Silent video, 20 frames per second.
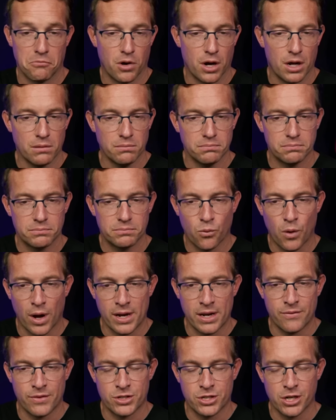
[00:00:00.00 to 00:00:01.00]
Well,
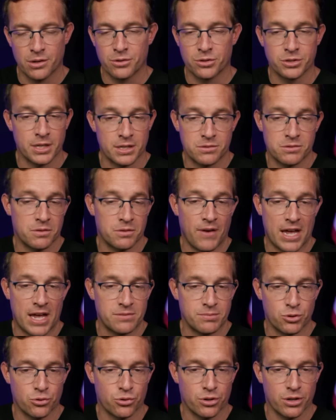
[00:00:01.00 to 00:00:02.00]
white evangelicals, that's the
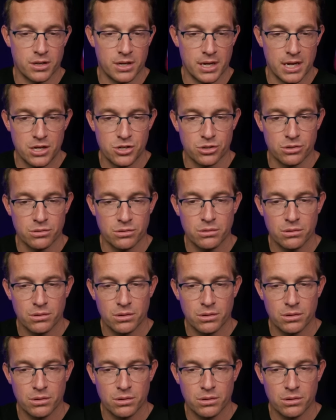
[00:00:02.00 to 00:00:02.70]
vast majority of the nation.